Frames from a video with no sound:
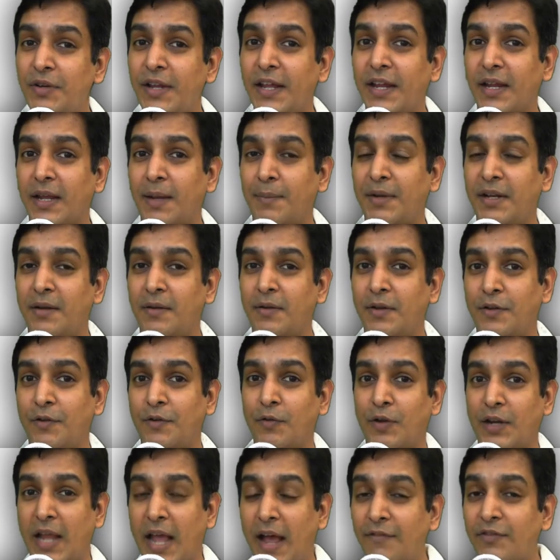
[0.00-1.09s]
tuning. I mean,
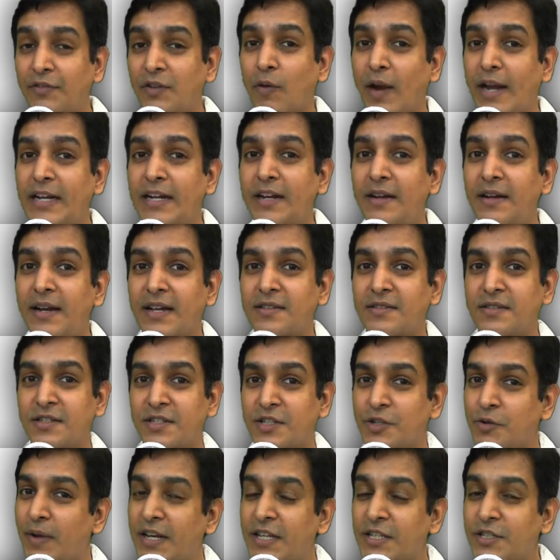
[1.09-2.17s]
you have the right
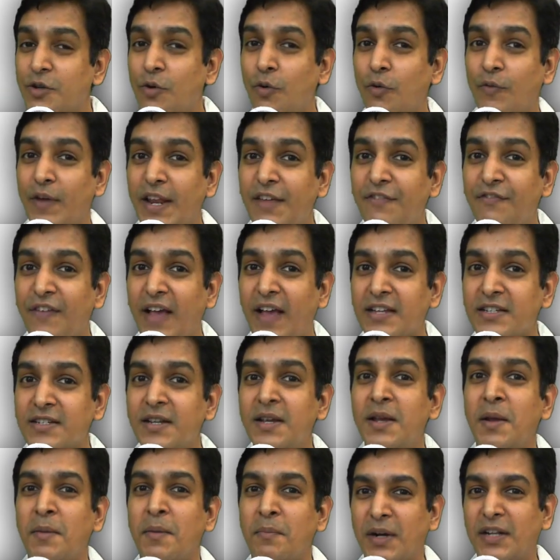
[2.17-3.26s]
indexes, queries go very
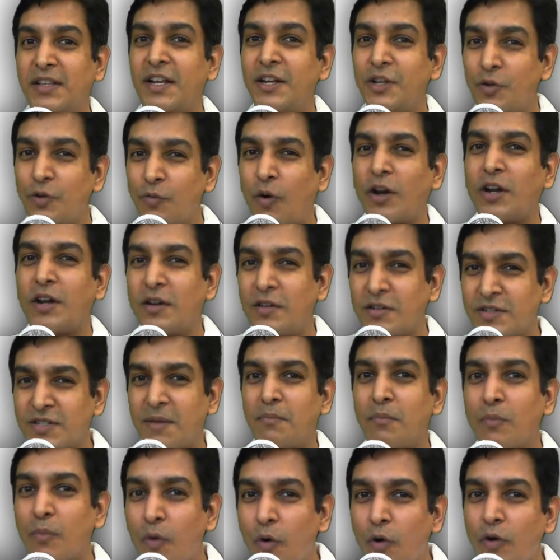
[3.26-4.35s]
fast, but then you want
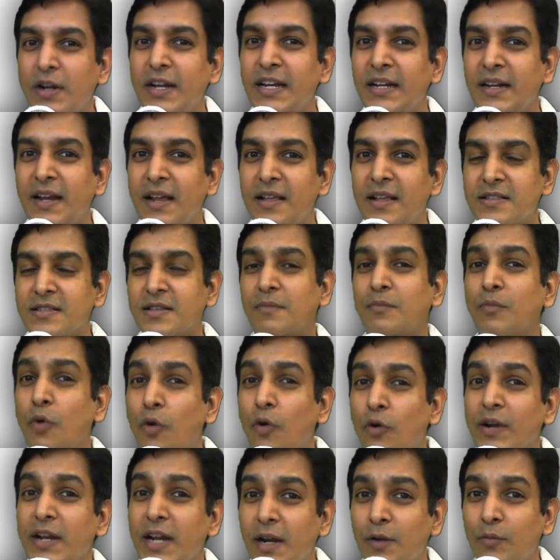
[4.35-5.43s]
some more details, some
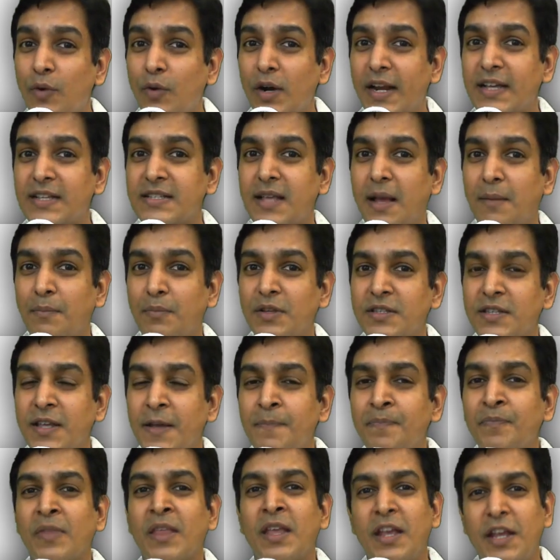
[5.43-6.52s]
more real world examples.
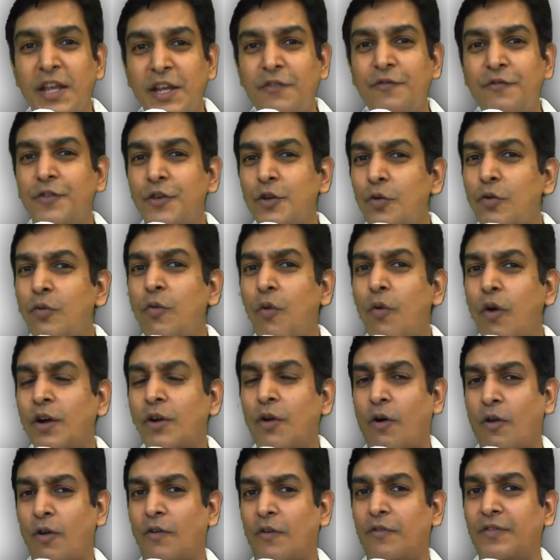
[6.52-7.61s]
If you
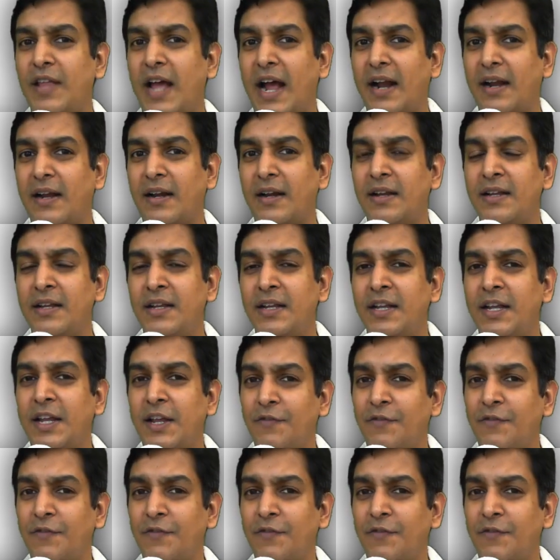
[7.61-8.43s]
want all of that,